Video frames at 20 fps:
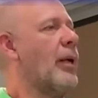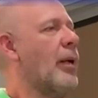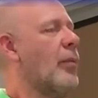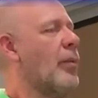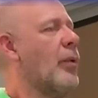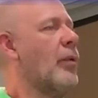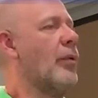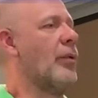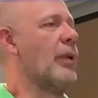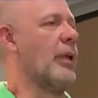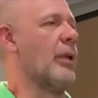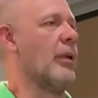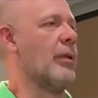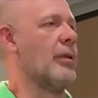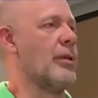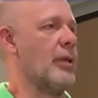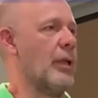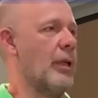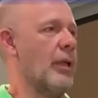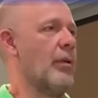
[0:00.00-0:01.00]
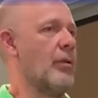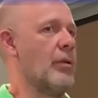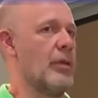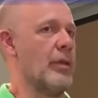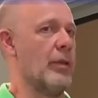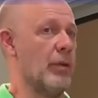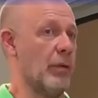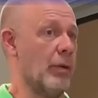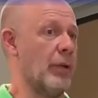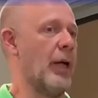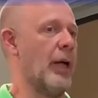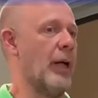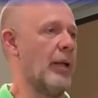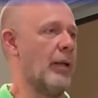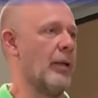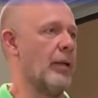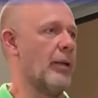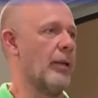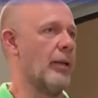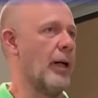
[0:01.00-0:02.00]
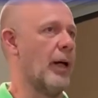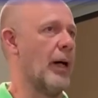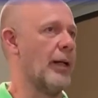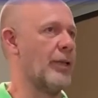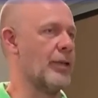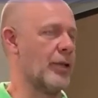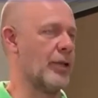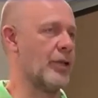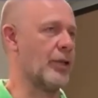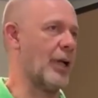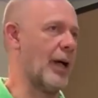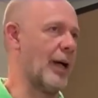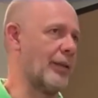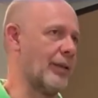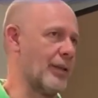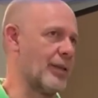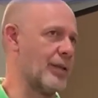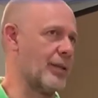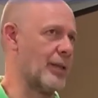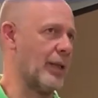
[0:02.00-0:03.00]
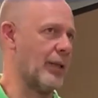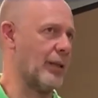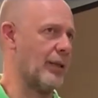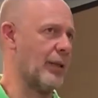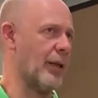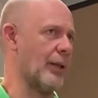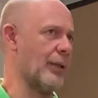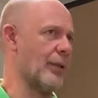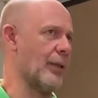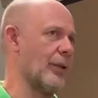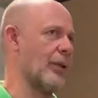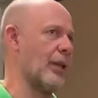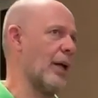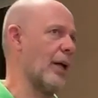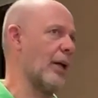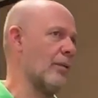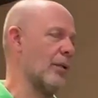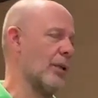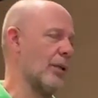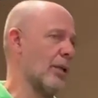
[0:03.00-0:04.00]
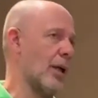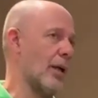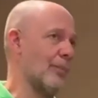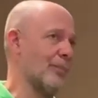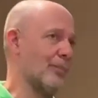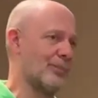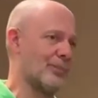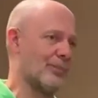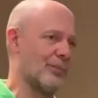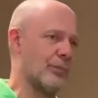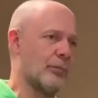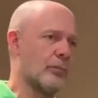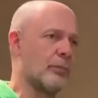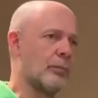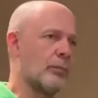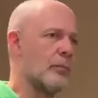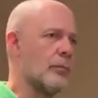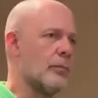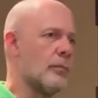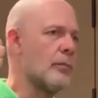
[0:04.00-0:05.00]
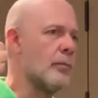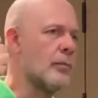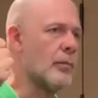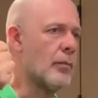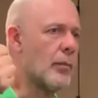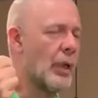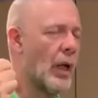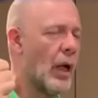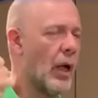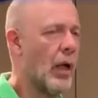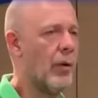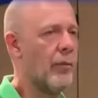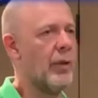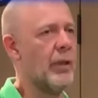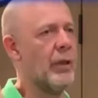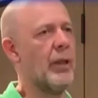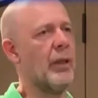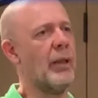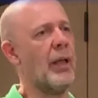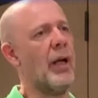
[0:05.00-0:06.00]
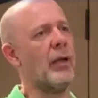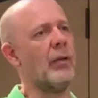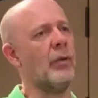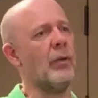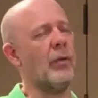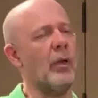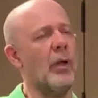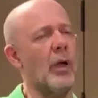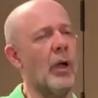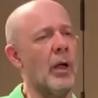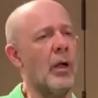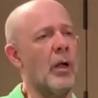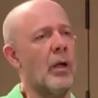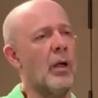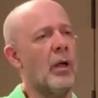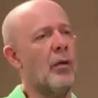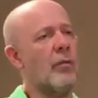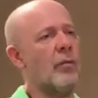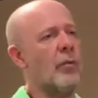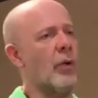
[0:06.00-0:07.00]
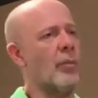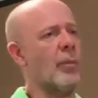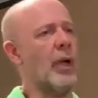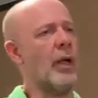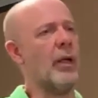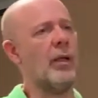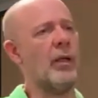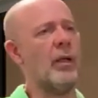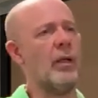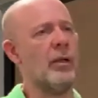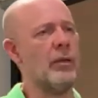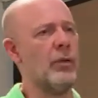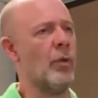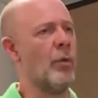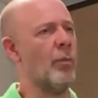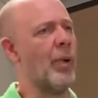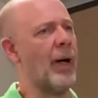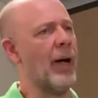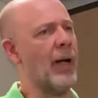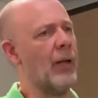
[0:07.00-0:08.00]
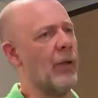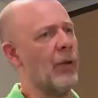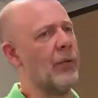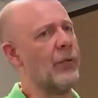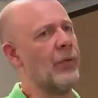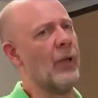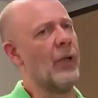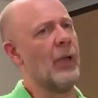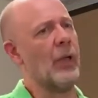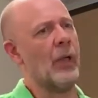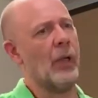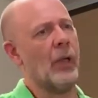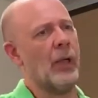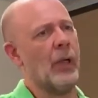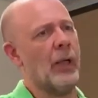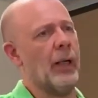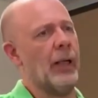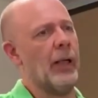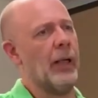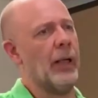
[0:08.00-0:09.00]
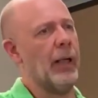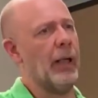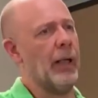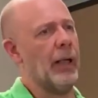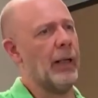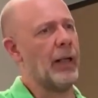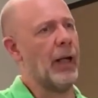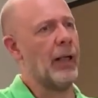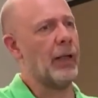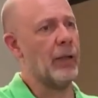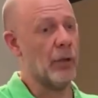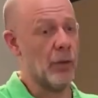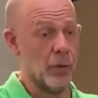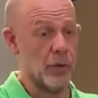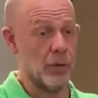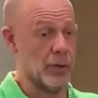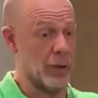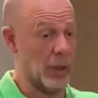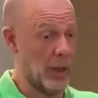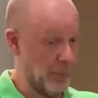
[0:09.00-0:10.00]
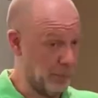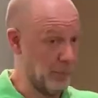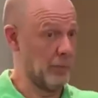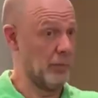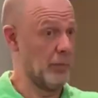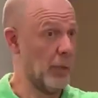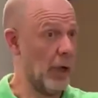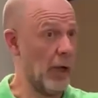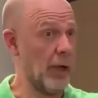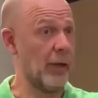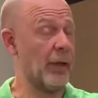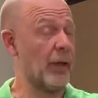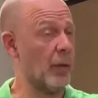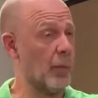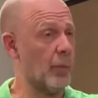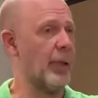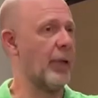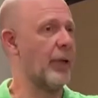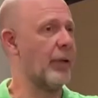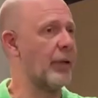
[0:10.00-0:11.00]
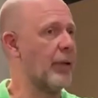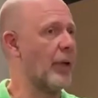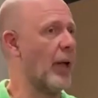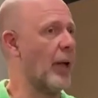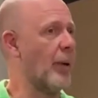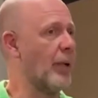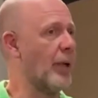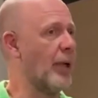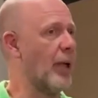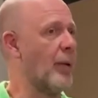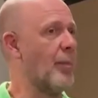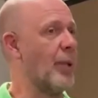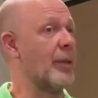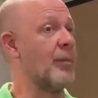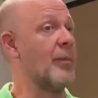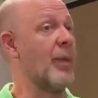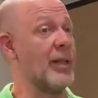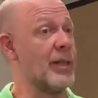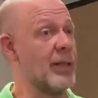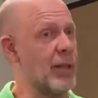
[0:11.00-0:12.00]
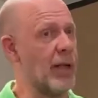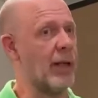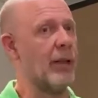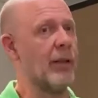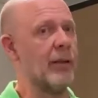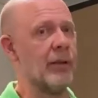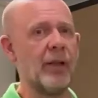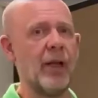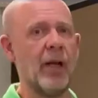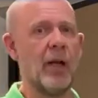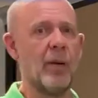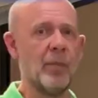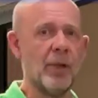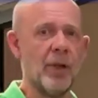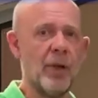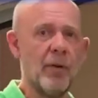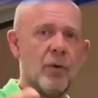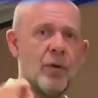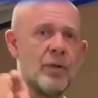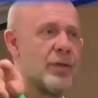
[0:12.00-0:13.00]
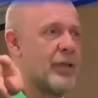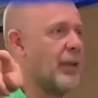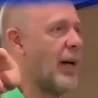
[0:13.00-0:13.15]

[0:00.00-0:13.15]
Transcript: a movie. Seriously, you can. I just shot a scene the other day with an actor for my new pilot, and I used a real big camera, but my second camera was an